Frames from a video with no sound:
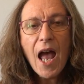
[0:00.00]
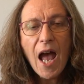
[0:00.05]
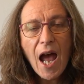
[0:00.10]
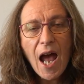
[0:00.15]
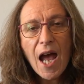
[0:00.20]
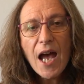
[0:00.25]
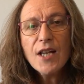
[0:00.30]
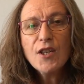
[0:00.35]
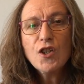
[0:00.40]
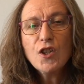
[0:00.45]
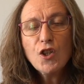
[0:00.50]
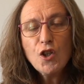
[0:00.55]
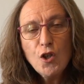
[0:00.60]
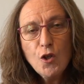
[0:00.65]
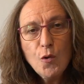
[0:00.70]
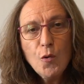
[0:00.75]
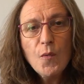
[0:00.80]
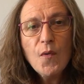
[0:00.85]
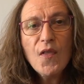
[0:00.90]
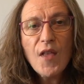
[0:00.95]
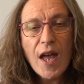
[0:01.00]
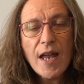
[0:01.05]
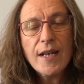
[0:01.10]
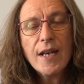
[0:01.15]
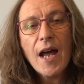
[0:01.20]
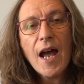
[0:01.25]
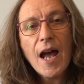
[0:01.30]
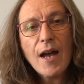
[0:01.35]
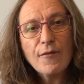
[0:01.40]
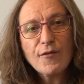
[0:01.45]
And you then
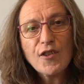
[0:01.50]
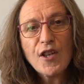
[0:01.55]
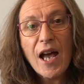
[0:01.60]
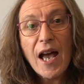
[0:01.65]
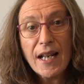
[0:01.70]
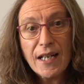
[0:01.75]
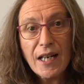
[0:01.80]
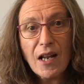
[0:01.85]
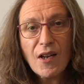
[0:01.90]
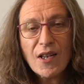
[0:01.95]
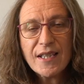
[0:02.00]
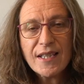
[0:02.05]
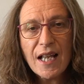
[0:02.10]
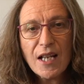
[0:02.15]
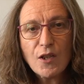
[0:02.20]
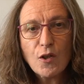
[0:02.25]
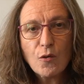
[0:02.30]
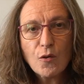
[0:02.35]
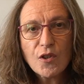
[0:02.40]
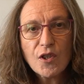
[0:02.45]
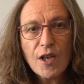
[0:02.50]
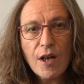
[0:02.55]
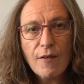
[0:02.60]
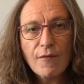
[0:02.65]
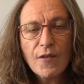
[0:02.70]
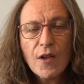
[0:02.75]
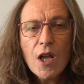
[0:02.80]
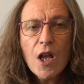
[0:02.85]
have to analyse that yourself.